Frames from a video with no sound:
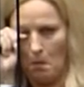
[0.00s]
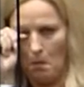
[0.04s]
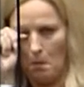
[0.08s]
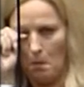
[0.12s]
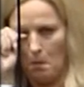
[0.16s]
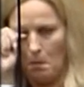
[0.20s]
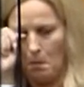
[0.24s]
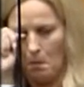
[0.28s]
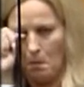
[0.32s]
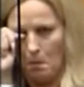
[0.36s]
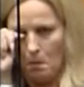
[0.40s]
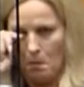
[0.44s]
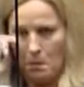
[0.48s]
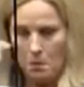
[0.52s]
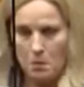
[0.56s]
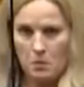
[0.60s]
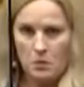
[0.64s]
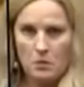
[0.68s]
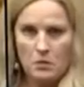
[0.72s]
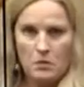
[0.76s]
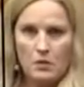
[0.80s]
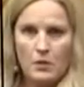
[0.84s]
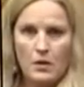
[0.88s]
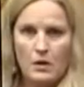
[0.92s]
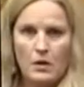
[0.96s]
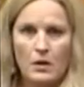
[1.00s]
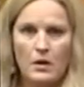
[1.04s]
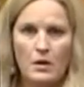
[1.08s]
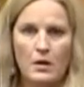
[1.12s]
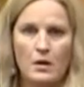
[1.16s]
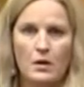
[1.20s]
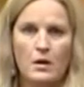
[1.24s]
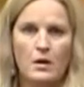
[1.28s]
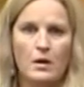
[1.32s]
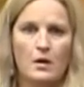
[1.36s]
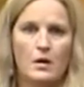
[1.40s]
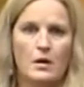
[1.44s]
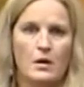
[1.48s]

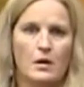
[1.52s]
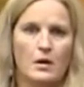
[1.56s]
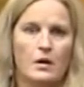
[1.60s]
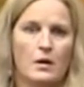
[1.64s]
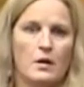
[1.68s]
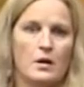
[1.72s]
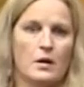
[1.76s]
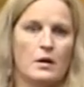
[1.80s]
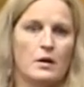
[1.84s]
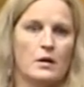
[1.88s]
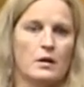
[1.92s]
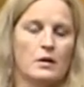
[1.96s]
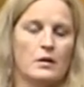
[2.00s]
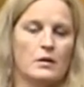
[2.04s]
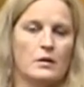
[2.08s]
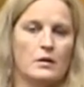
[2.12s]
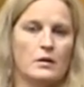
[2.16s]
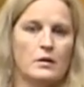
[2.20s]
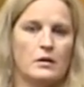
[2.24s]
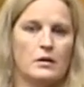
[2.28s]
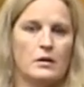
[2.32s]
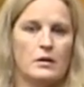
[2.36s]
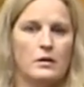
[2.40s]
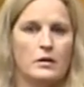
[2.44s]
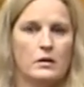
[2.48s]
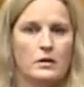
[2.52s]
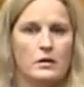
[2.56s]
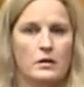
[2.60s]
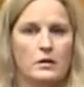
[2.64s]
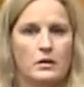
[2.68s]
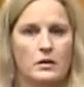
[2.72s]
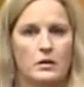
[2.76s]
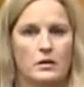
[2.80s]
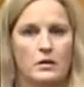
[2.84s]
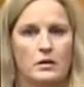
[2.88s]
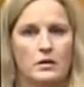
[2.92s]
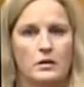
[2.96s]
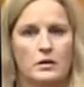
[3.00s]

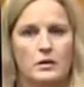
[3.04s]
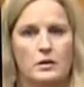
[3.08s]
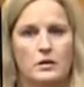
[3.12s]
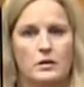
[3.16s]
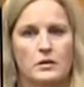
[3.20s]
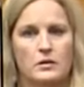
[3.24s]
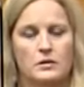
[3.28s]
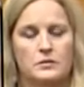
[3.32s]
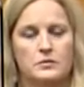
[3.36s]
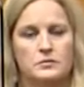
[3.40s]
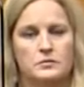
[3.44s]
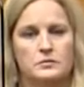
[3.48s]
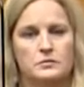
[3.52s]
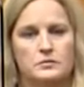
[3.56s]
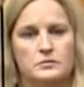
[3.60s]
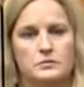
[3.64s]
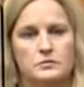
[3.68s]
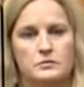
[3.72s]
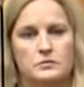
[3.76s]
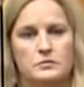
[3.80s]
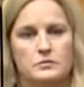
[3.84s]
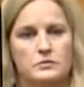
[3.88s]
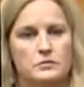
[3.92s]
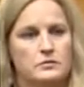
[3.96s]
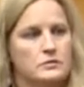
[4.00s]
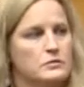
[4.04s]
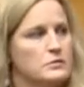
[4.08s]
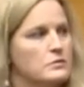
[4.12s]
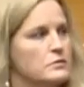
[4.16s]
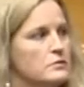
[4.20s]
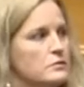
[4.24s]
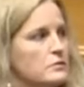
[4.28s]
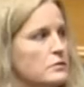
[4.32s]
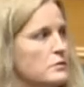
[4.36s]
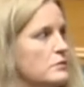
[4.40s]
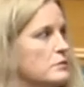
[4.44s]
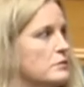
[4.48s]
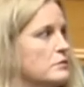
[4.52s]

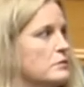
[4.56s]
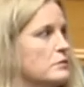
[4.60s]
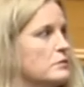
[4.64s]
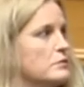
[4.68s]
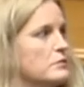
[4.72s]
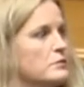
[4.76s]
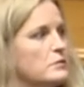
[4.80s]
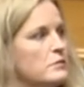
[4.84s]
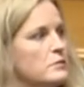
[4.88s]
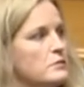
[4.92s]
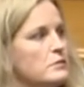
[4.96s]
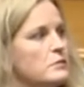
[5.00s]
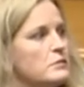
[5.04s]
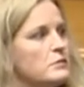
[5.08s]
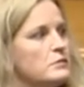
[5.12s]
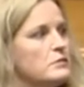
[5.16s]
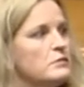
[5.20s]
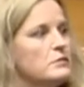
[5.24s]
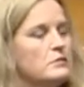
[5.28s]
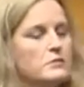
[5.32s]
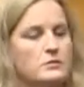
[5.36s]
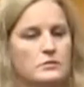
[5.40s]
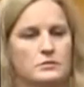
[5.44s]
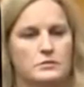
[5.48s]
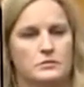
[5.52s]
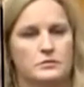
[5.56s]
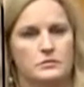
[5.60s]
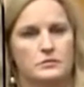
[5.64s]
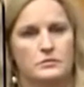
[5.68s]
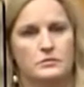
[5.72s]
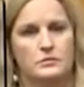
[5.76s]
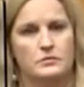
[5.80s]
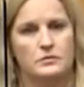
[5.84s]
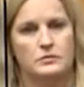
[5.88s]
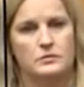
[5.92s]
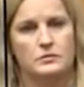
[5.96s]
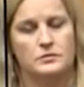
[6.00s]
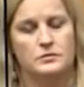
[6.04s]

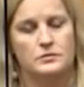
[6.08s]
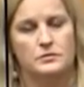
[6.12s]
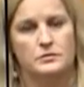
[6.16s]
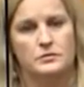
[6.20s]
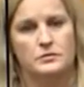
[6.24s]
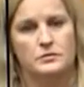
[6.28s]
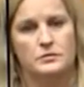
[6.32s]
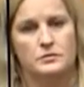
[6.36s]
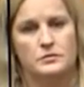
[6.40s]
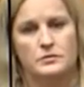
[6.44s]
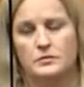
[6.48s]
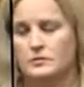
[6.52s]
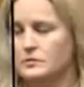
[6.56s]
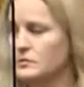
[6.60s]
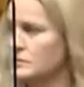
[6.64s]
[no speech]